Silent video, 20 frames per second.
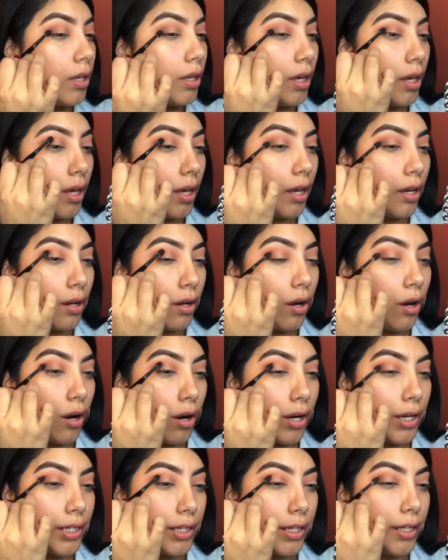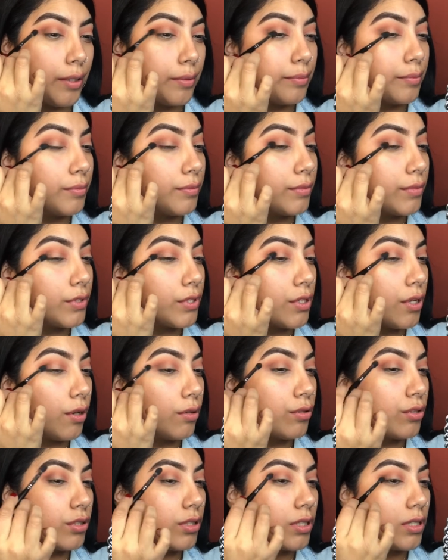Yeah, Cardi,
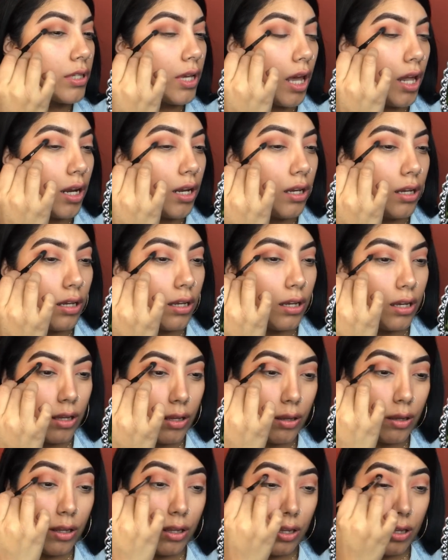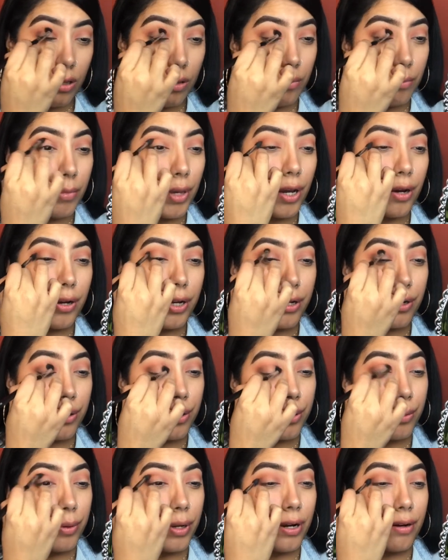so she's getting married
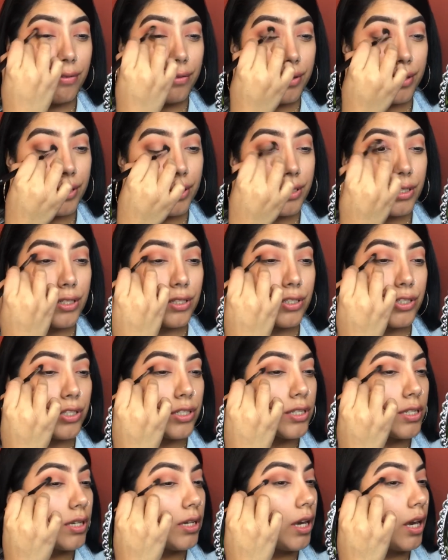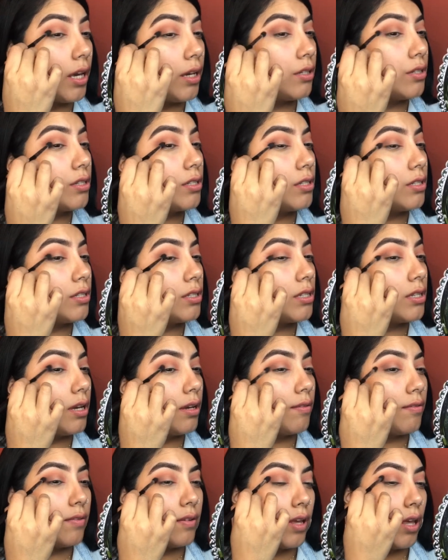or whatever, or she's engaged and
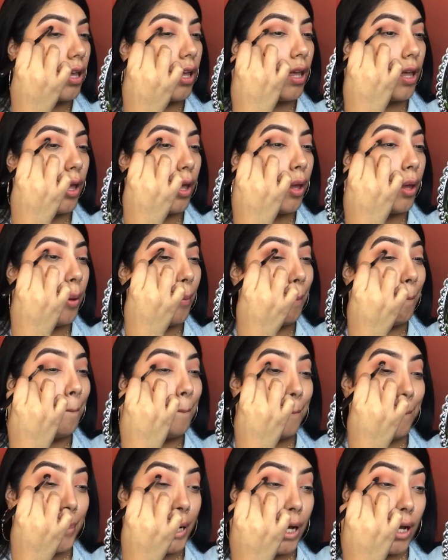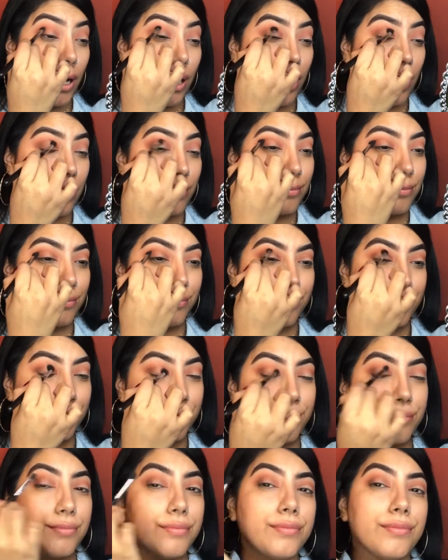stuff, but
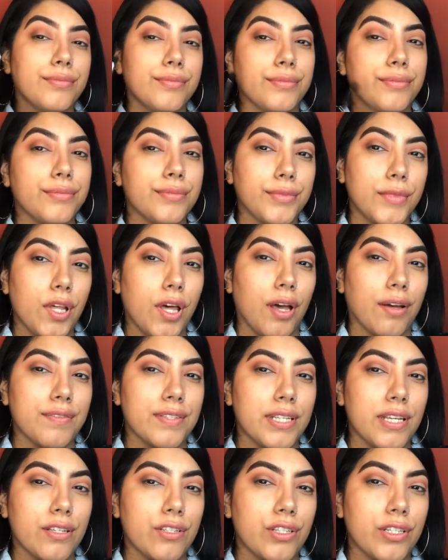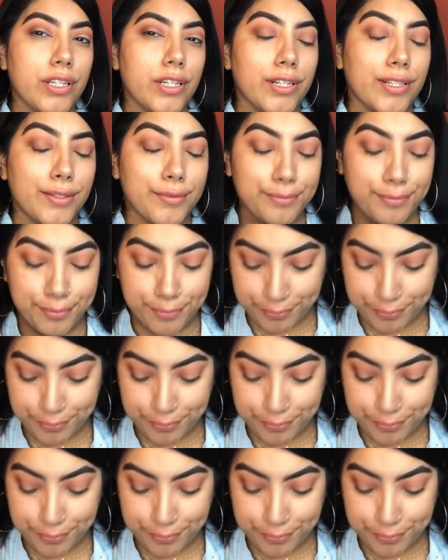Offset cheated.